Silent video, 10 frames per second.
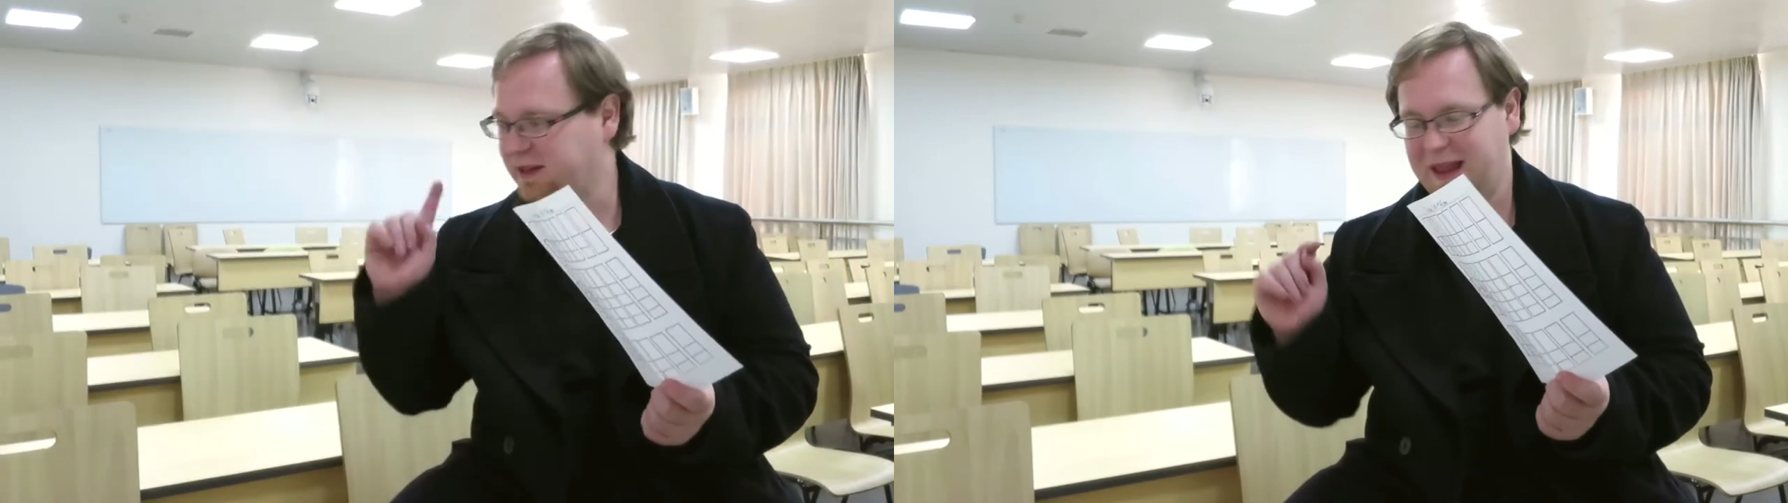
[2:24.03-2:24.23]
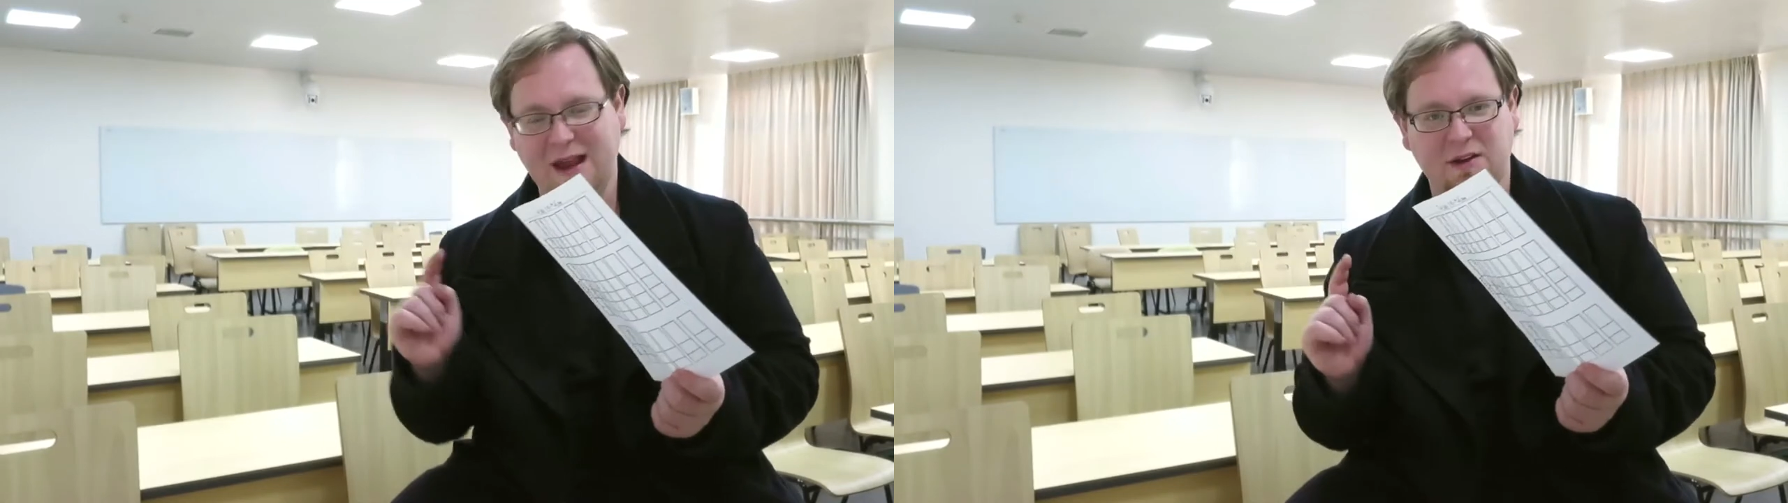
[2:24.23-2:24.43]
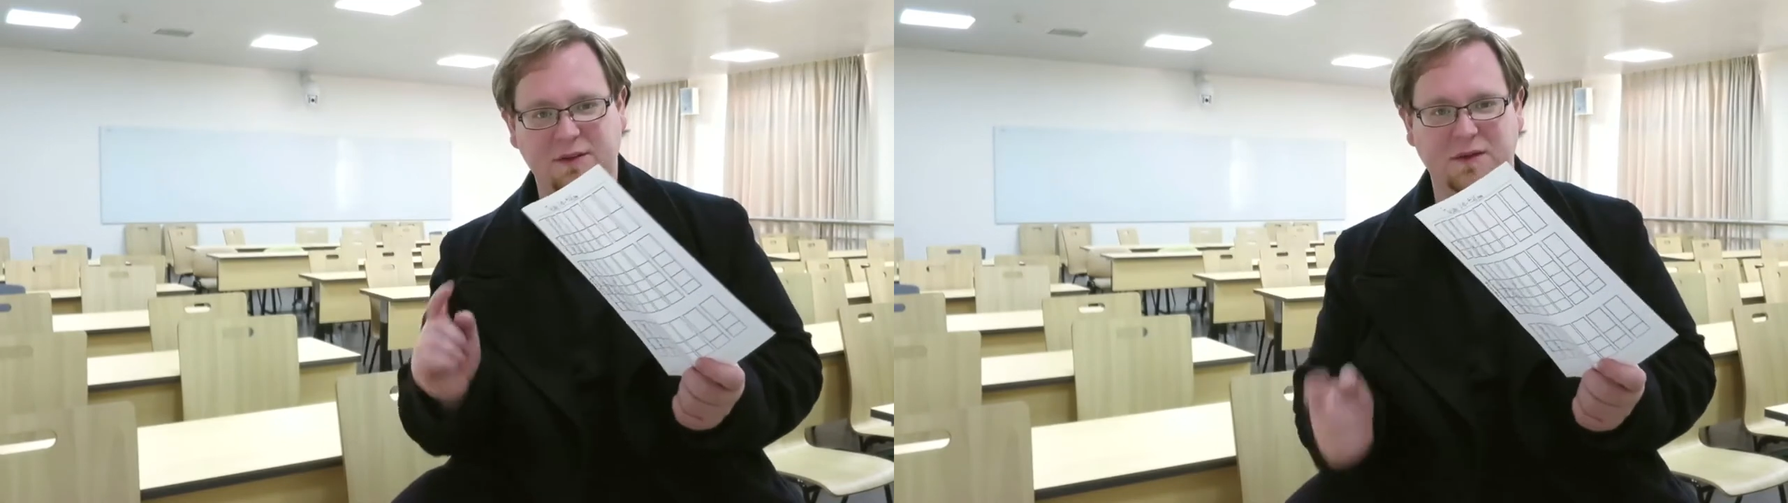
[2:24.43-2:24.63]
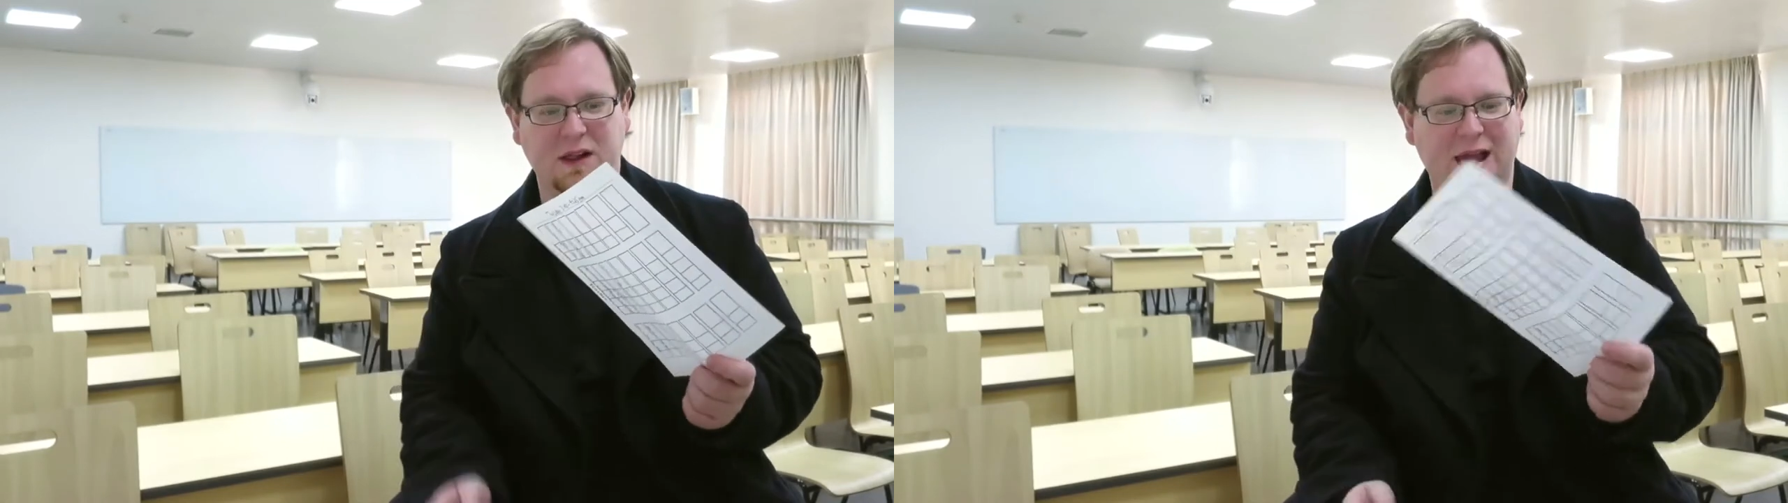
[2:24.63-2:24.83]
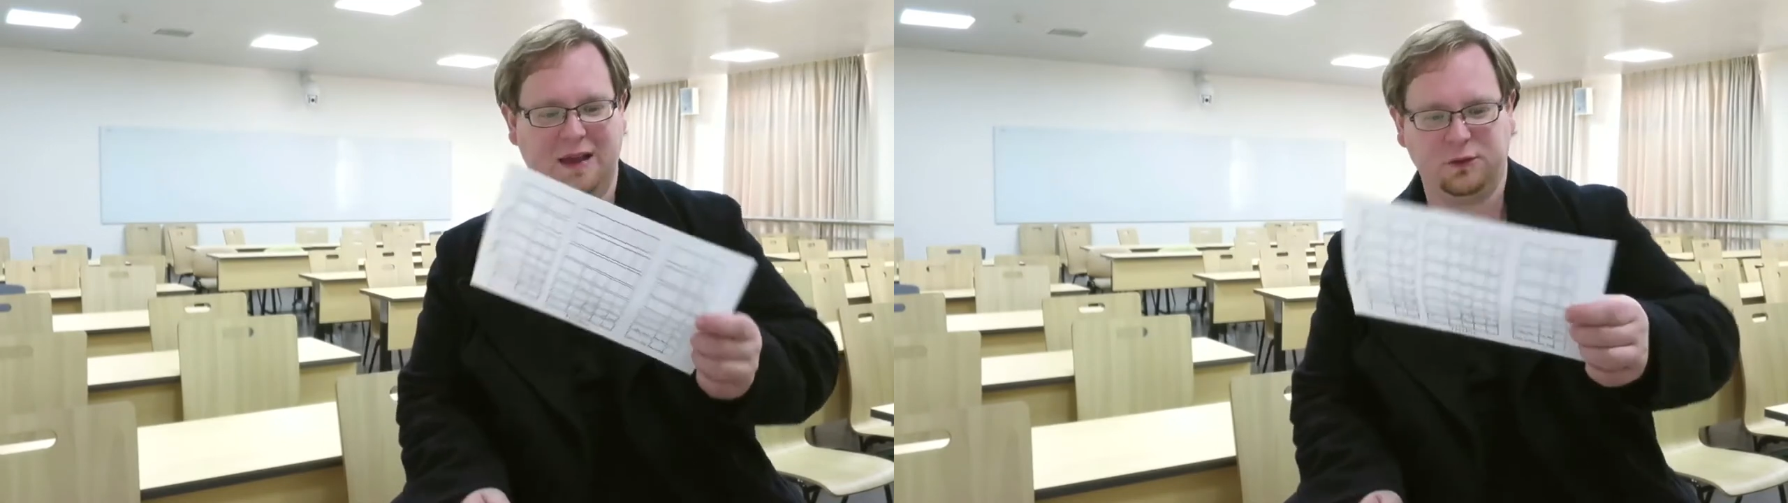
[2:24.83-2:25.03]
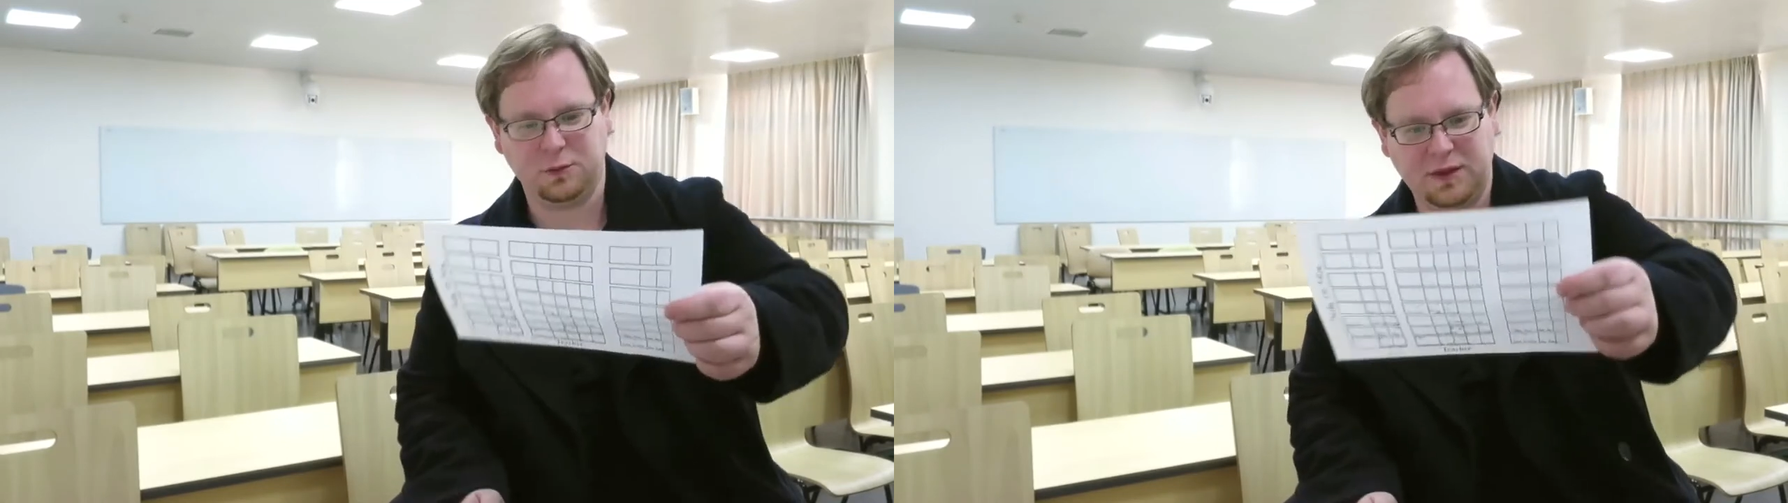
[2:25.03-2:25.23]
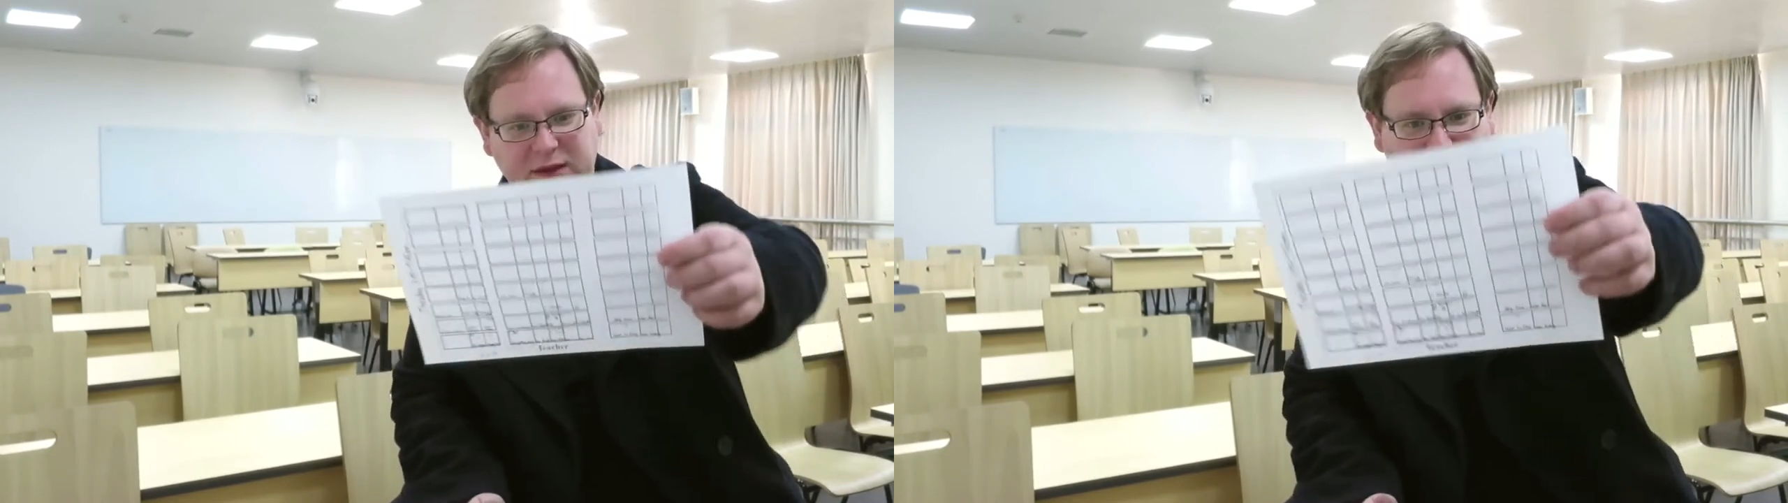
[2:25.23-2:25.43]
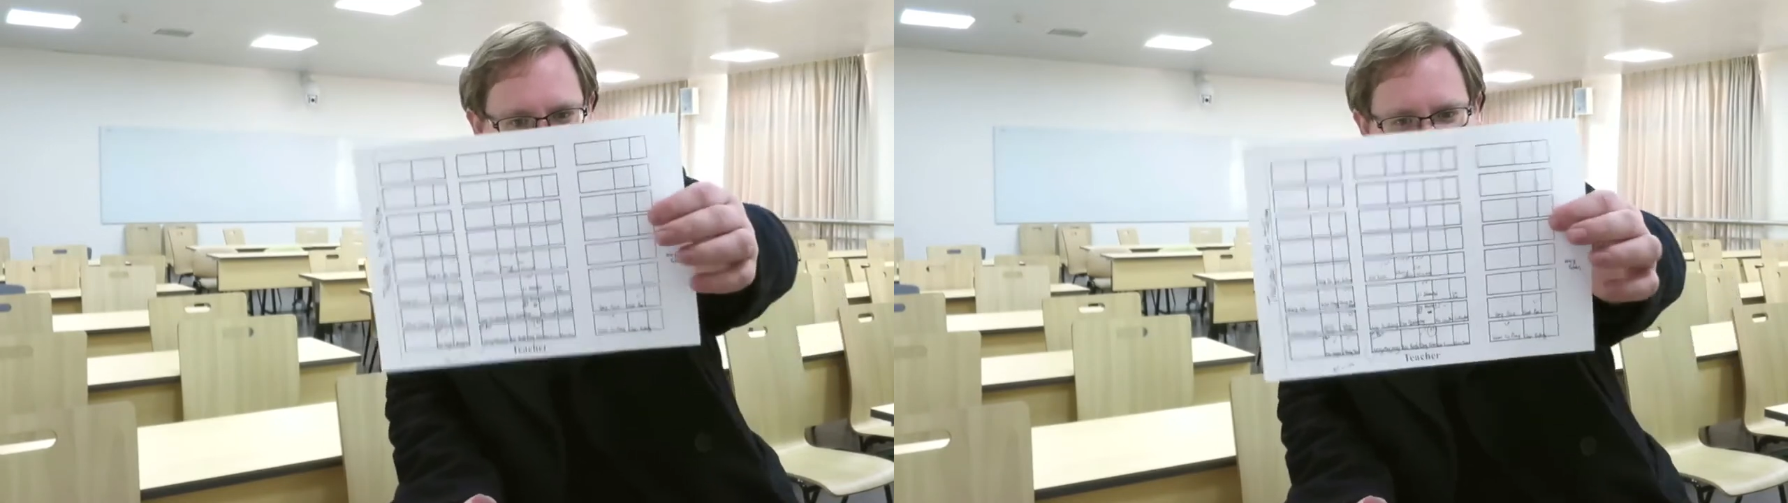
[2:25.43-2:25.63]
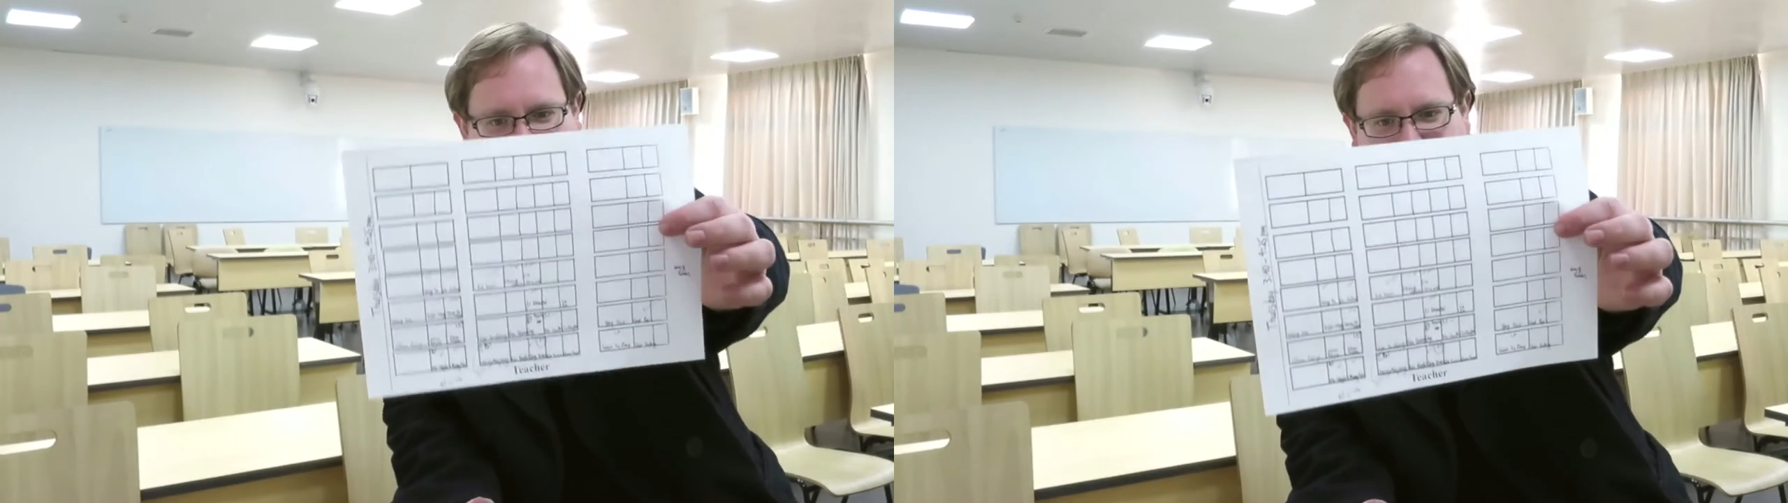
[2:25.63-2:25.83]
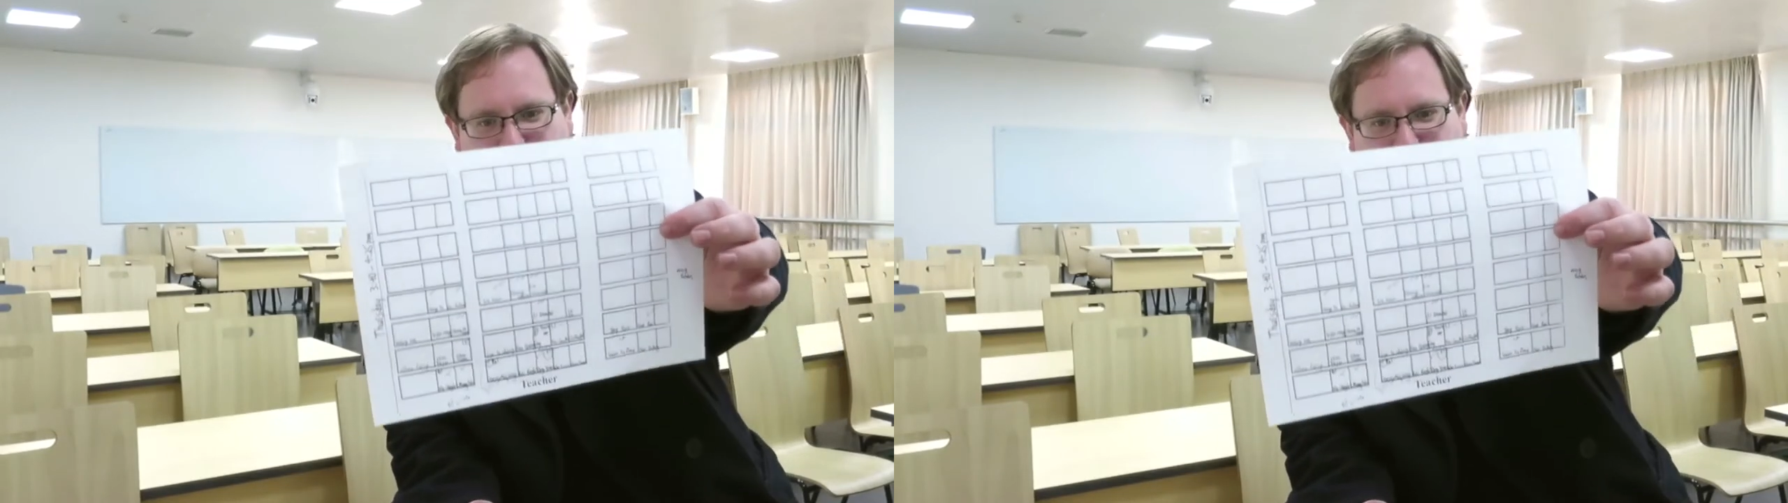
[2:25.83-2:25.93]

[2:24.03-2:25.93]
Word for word: layout of the classroom. This is one of my